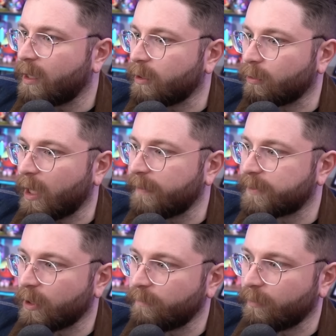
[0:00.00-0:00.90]
Your
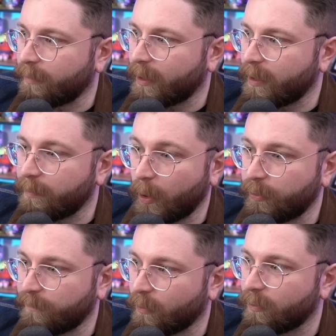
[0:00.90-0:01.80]
life's over, buddy.
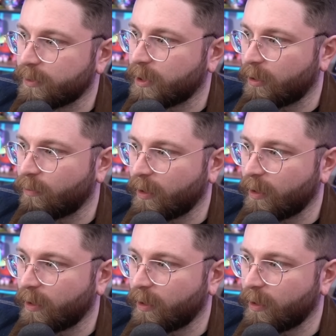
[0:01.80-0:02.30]
Both of yours, you know,